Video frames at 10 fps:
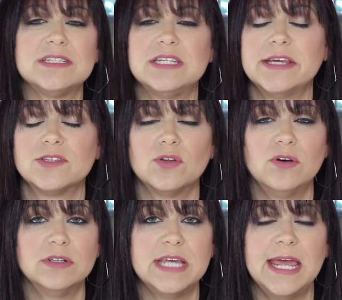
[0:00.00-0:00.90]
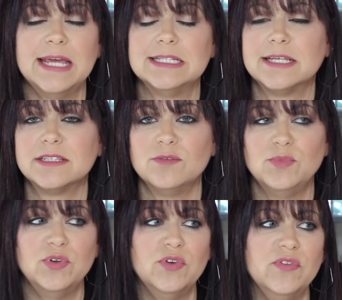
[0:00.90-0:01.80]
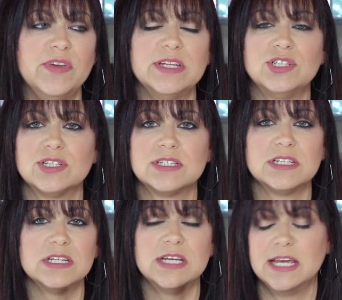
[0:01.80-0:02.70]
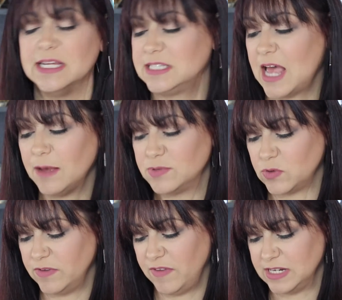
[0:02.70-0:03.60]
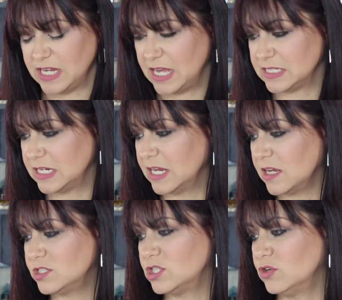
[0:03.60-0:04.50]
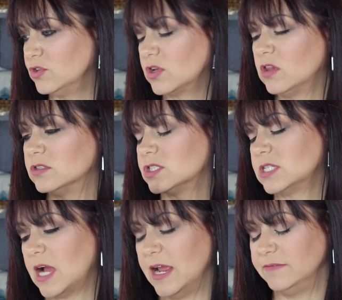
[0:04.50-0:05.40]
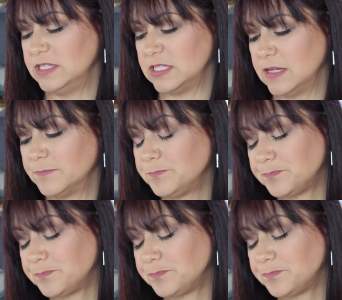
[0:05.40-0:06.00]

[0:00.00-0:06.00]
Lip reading: stays on all day. It doesn't move. It's absolutely fantastic. I should tell you the colors that I have these in.